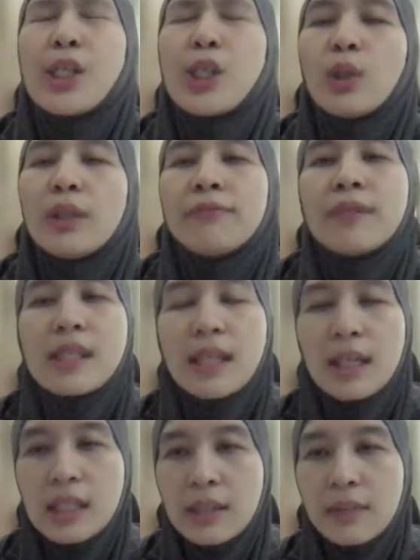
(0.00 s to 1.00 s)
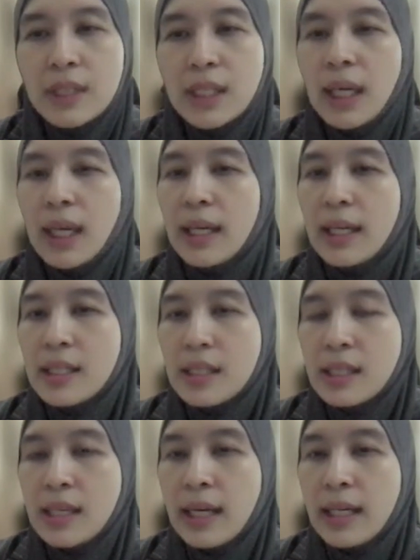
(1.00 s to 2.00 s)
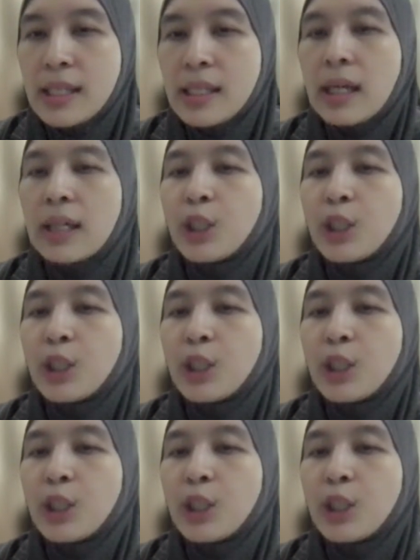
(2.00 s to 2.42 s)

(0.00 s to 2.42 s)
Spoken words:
So the physical activity and exercise